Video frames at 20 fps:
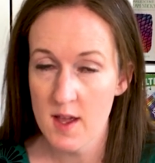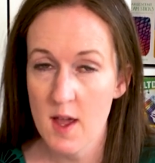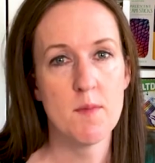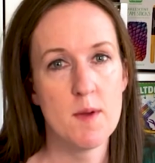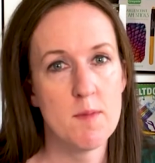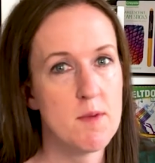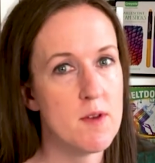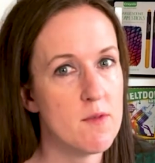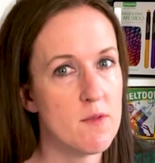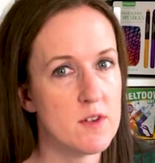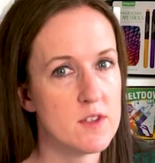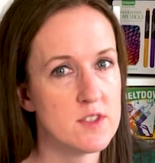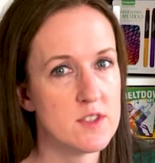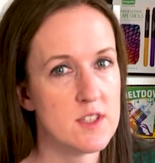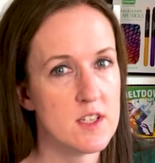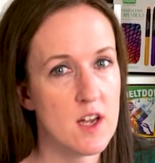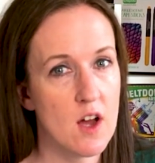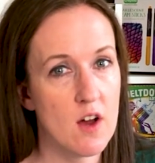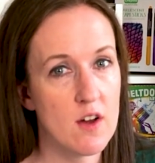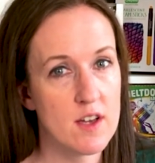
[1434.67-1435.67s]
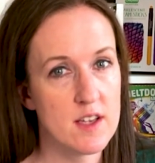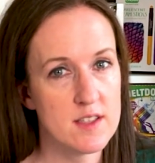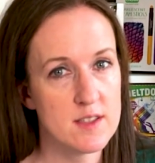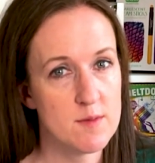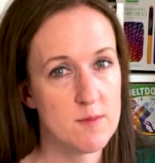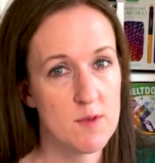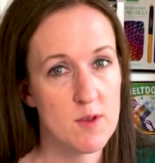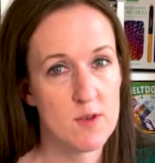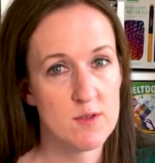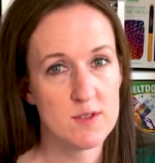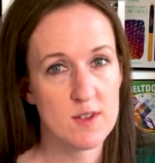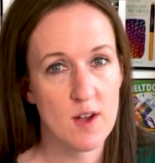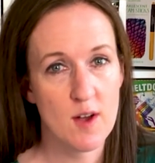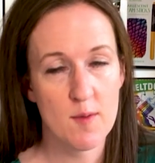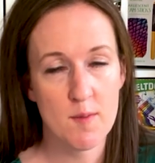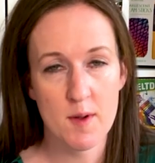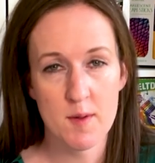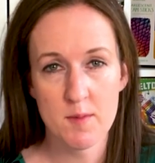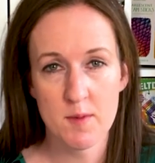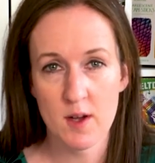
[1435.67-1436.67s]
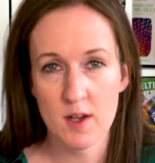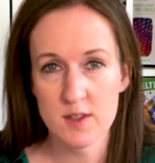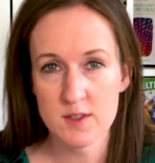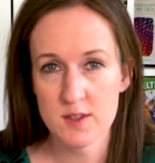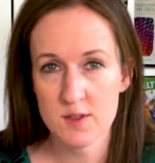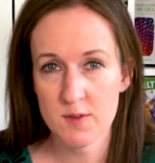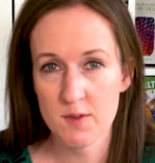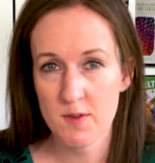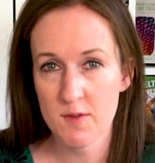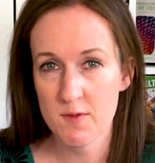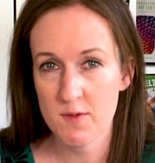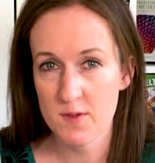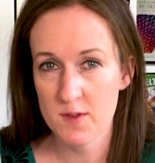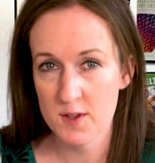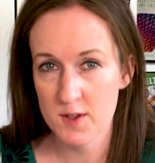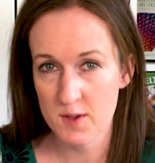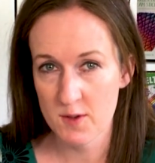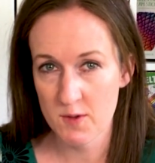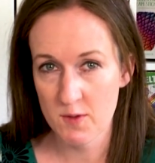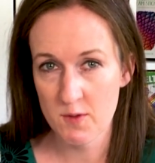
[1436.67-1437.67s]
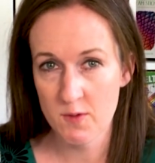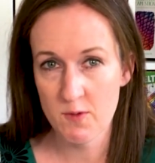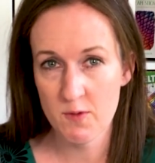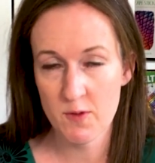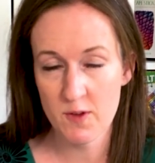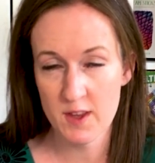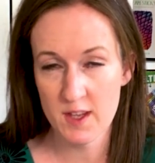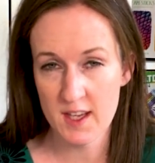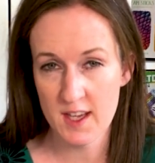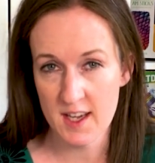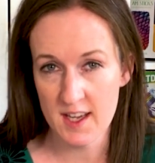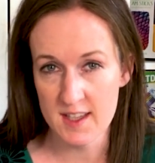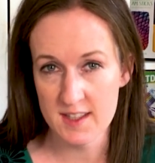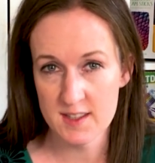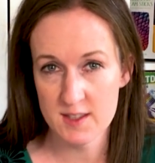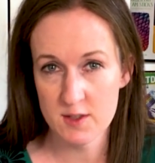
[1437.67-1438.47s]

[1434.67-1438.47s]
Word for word: Maybe eventually I'll get some of those on my blog to review for the kids.